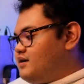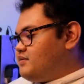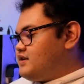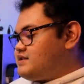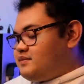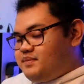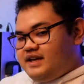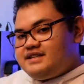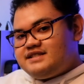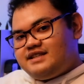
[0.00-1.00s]
Because the
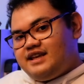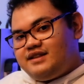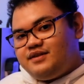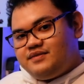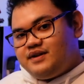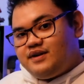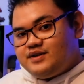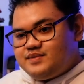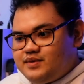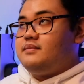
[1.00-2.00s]
base kit of the
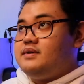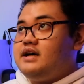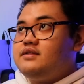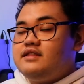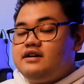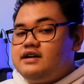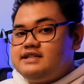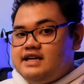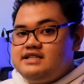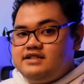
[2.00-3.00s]
Osmo without the
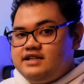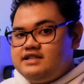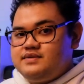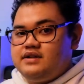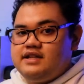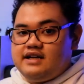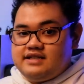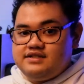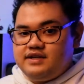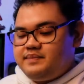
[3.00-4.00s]
accessories, without the
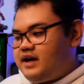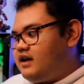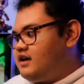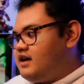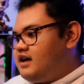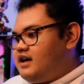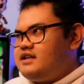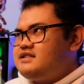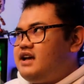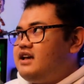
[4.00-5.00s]
accessory pack,
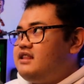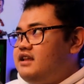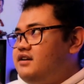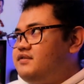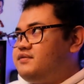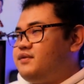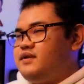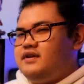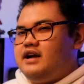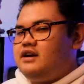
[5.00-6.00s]
it's I think
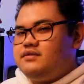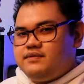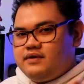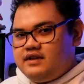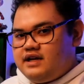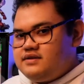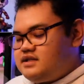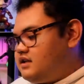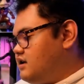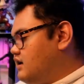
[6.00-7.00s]
for around
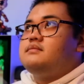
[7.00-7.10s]
4,000.